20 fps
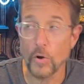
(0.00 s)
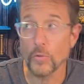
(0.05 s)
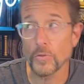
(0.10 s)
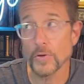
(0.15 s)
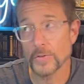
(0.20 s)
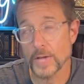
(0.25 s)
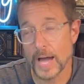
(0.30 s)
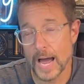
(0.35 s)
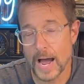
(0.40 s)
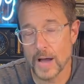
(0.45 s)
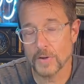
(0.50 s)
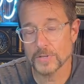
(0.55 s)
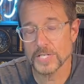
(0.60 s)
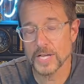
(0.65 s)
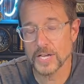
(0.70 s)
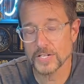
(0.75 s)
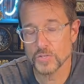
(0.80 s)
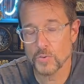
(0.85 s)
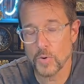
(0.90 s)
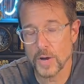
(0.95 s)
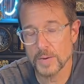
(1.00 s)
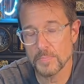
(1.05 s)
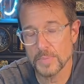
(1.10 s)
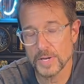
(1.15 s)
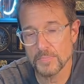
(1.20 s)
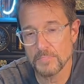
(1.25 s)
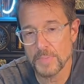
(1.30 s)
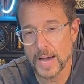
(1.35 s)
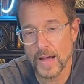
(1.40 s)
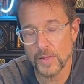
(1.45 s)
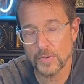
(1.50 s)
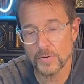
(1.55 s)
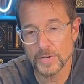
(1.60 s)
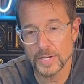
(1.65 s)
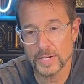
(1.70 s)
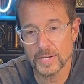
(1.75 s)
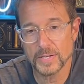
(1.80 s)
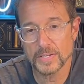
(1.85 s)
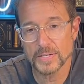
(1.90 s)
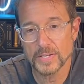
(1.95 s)
Although the house has quite a bit of
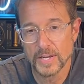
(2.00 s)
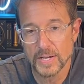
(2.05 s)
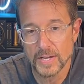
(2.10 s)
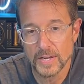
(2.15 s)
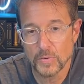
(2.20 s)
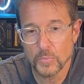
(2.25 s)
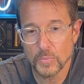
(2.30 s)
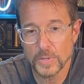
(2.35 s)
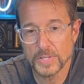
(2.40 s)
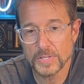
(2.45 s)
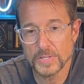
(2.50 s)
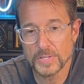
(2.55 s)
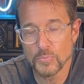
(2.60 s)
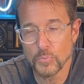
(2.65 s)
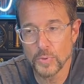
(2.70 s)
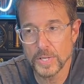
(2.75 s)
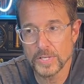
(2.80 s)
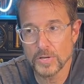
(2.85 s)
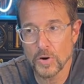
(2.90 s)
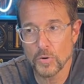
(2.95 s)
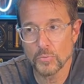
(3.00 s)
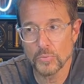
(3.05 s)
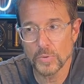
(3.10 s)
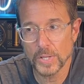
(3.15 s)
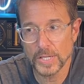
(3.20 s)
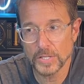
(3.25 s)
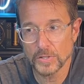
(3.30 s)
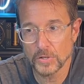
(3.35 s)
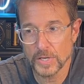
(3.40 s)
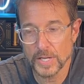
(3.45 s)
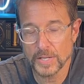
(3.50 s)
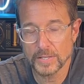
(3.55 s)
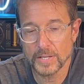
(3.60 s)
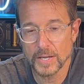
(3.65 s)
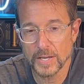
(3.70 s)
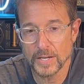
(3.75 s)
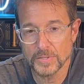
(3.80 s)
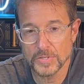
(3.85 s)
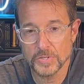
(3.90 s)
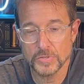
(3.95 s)
Ballard in it, we don't really look at
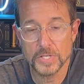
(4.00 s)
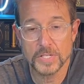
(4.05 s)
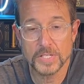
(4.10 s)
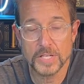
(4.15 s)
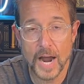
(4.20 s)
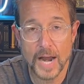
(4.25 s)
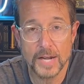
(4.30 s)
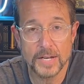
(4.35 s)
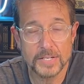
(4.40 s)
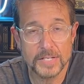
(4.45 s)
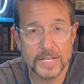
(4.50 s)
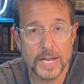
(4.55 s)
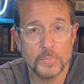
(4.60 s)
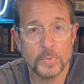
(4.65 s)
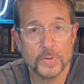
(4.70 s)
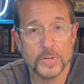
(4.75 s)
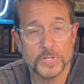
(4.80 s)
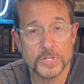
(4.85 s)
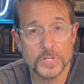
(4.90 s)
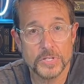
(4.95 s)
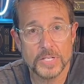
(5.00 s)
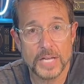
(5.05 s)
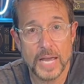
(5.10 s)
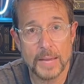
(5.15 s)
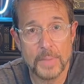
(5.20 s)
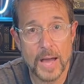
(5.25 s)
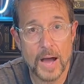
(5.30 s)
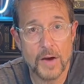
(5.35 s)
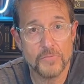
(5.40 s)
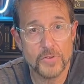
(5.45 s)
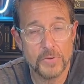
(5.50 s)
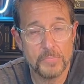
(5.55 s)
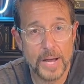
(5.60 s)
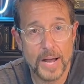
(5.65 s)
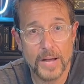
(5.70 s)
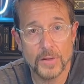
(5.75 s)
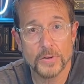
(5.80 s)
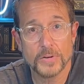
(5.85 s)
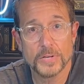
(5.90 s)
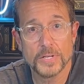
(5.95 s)
things. There's a dining table that just came out for
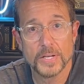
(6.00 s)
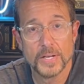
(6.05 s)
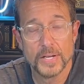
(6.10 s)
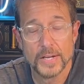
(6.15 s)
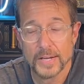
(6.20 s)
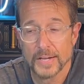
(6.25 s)
Ballard,